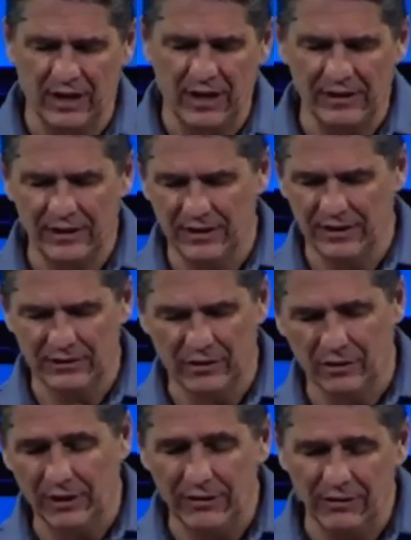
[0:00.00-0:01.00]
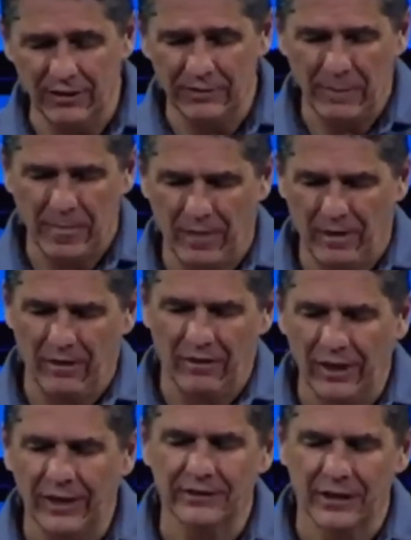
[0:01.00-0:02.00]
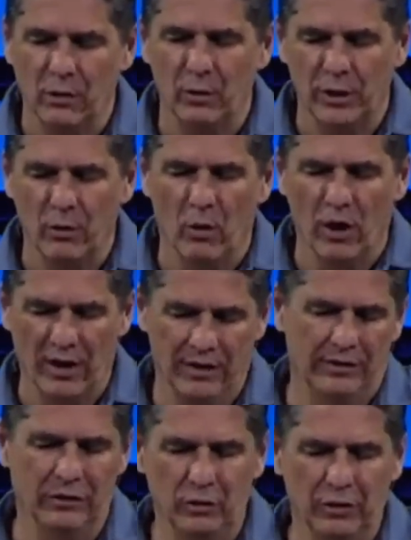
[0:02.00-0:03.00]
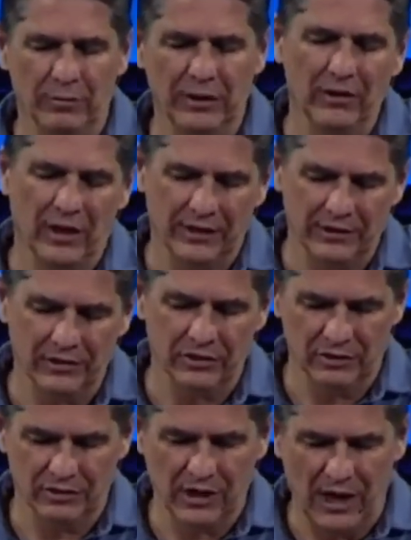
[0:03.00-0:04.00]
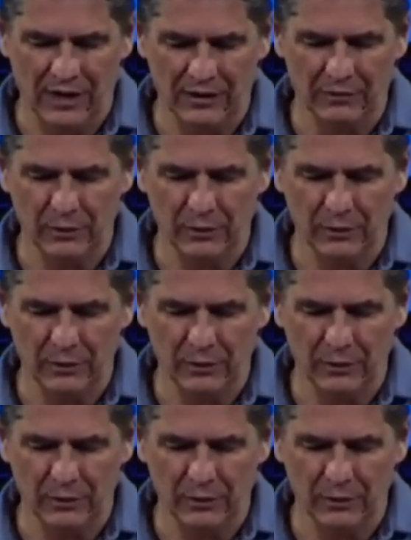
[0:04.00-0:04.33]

ideas or even things that we want you to be like that you're not.